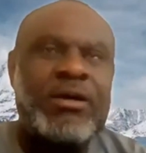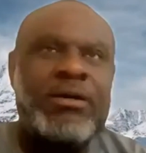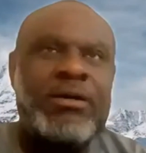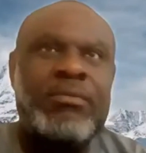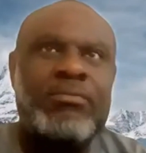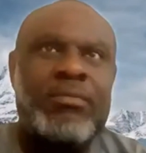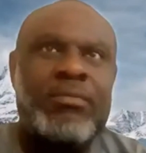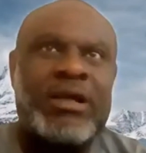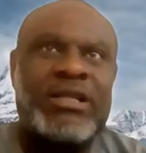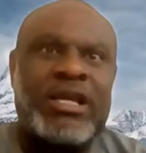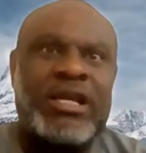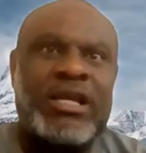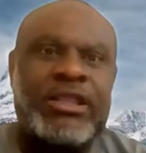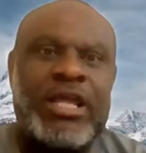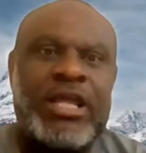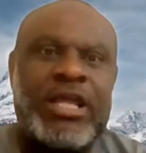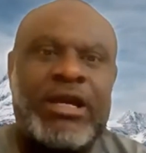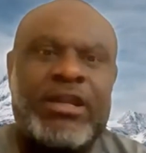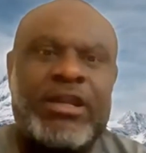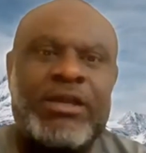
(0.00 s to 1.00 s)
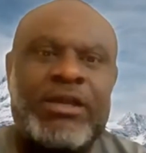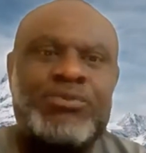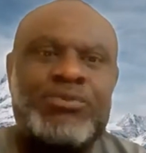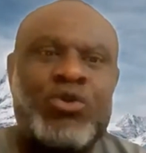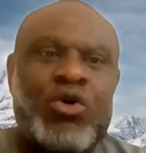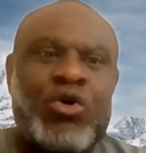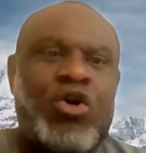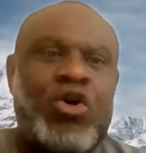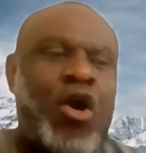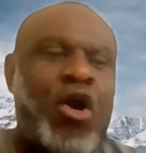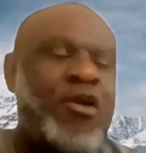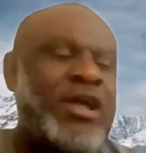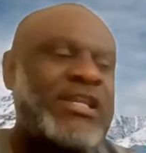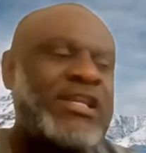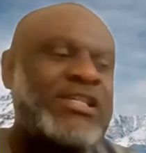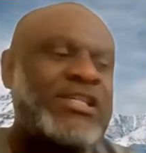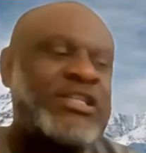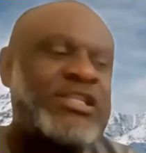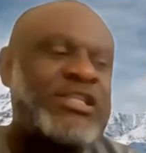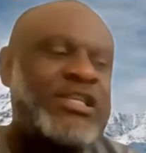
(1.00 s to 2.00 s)
But in the
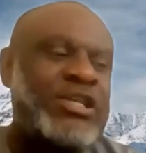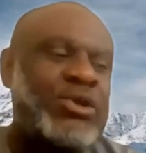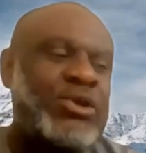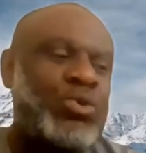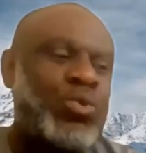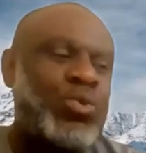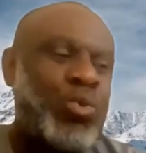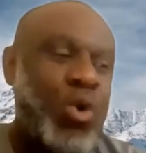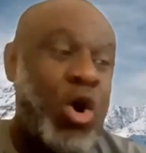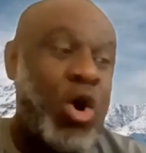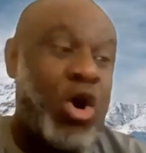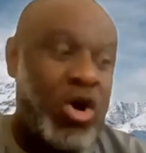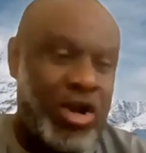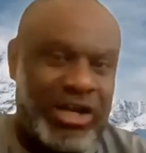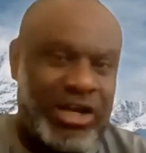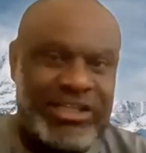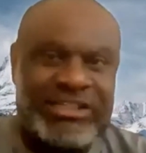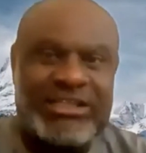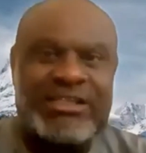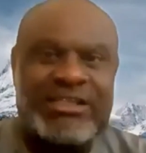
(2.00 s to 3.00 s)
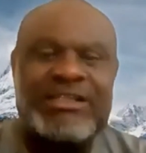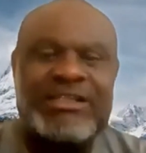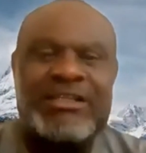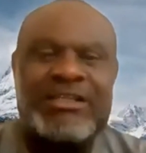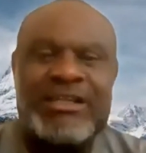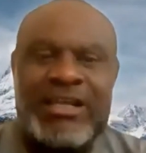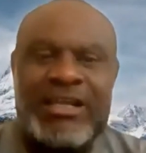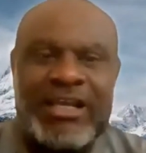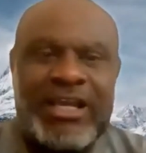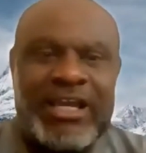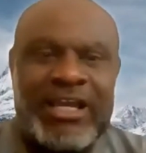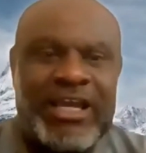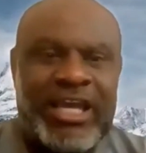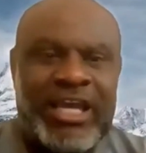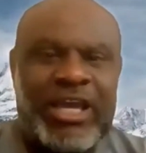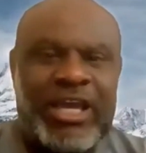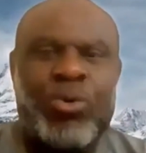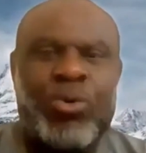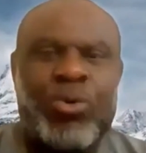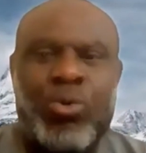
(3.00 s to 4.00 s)
cryptocurrency world,
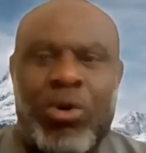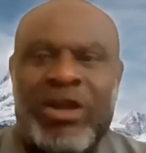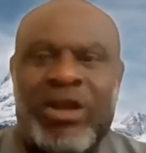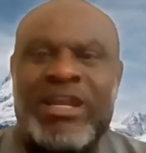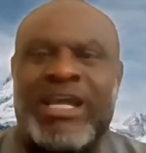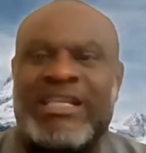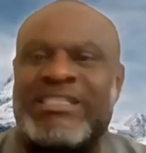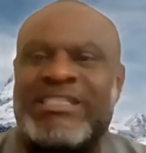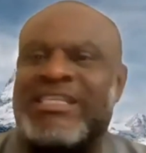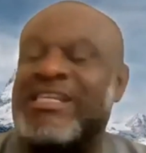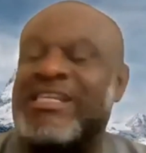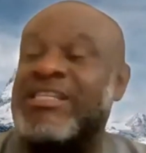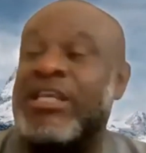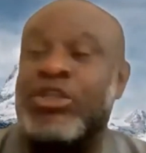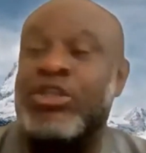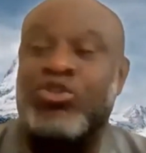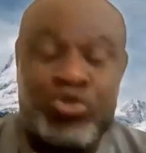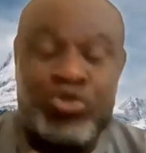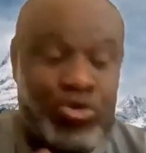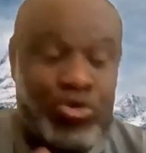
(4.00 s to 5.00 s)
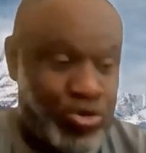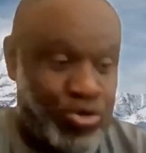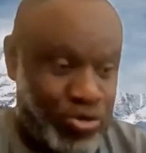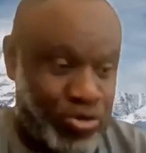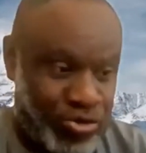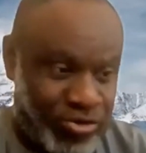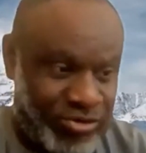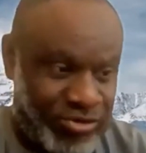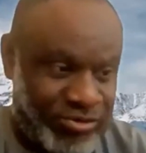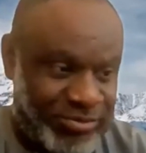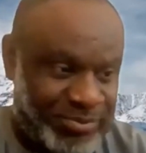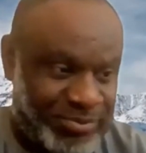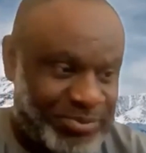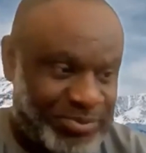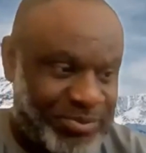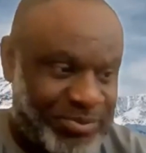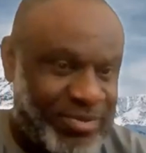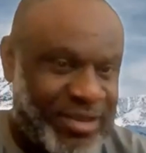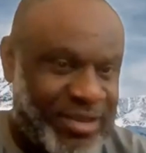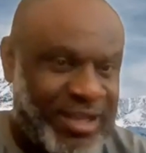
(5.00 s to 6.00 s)
a wallet is a tool
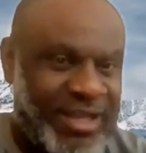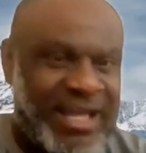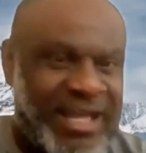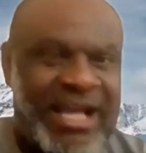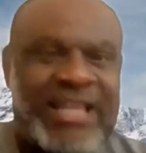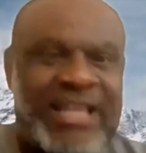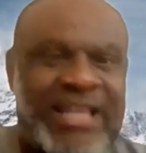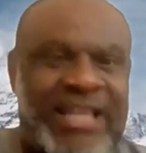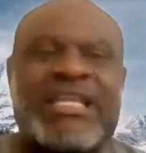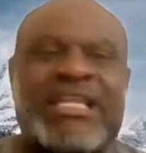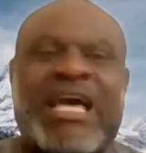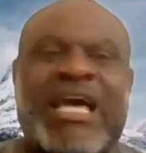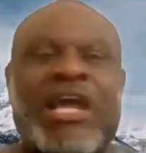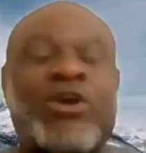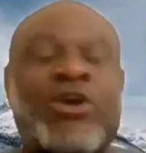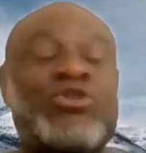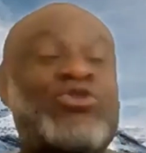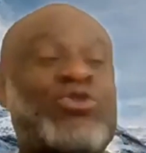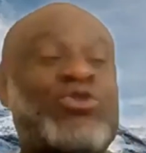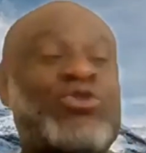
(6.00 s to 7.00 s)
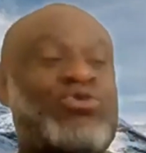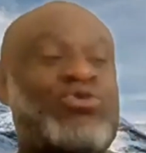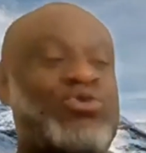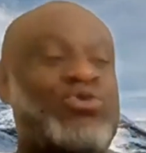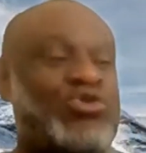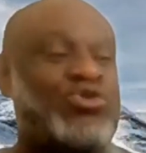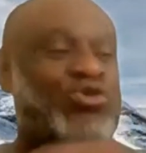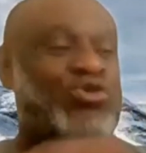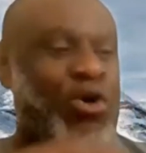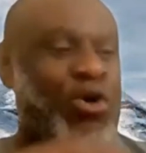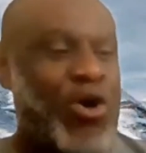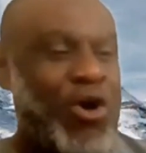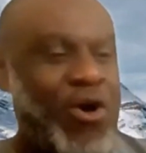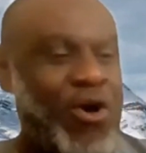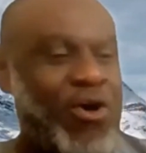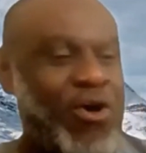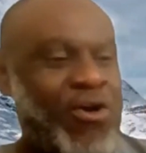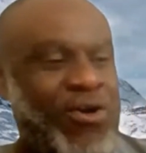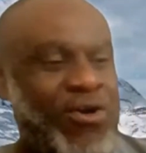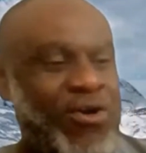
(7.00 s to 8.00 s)
that allows you to
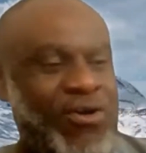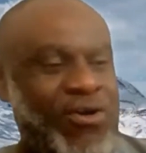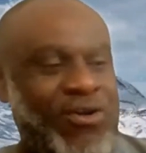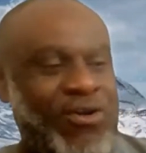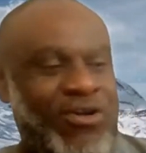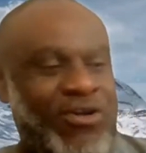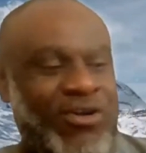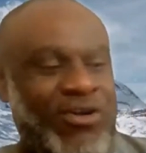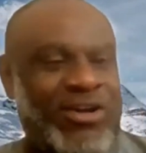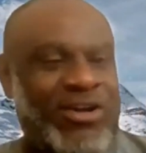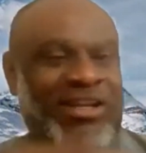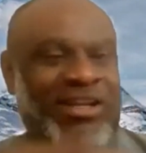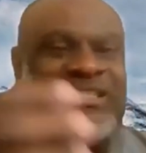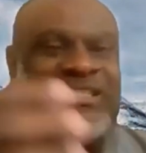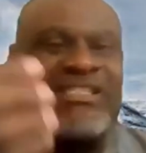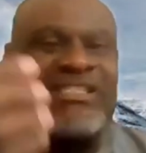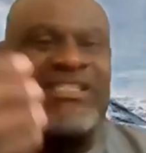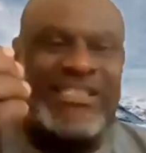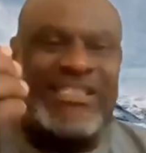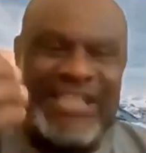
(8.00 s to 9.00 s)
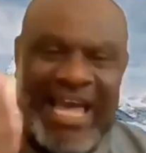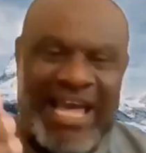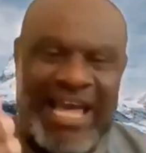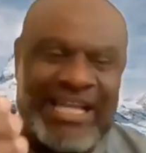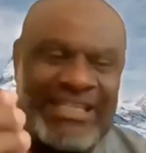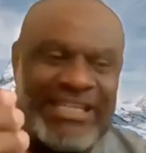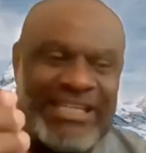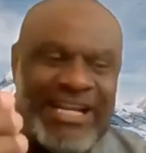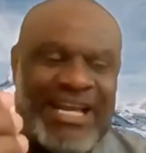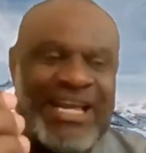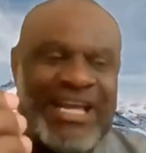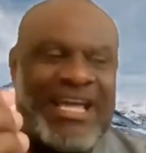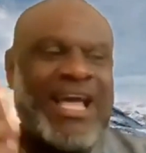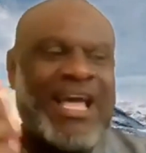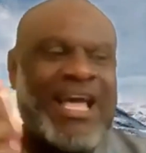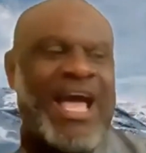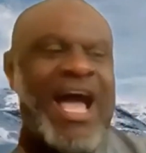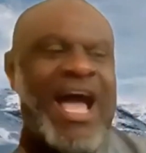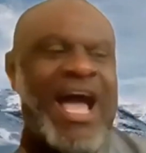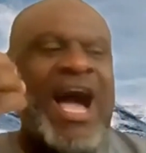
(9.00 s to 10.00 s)
store, send,
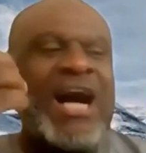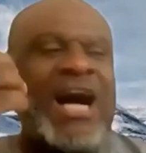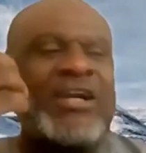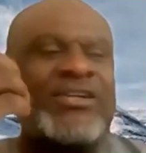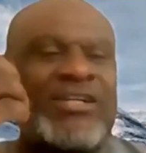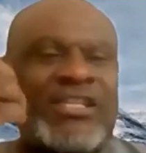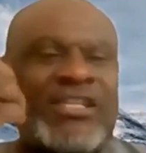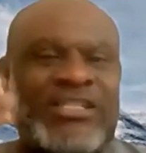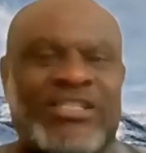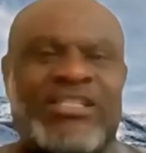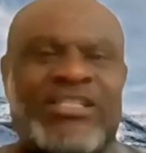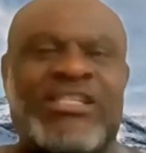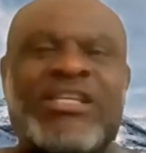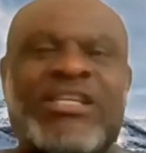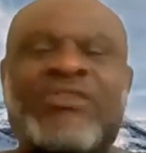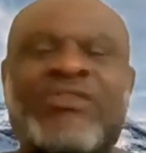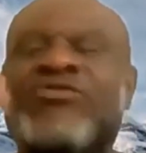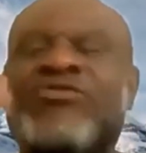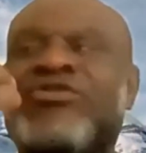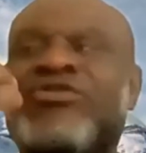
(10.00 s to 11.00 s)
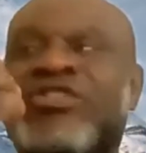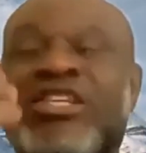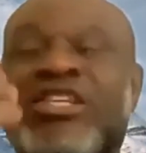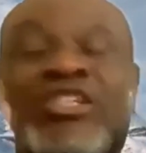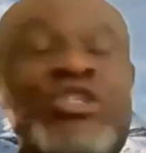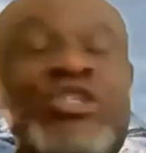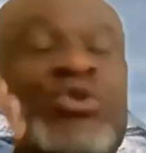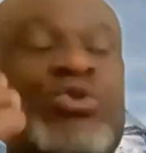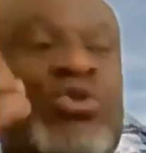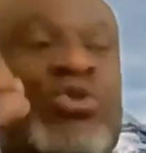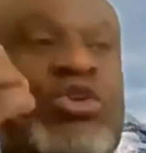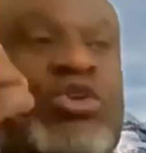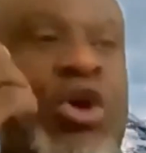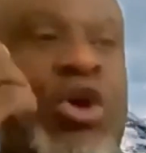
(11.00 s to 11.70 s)
and receive digital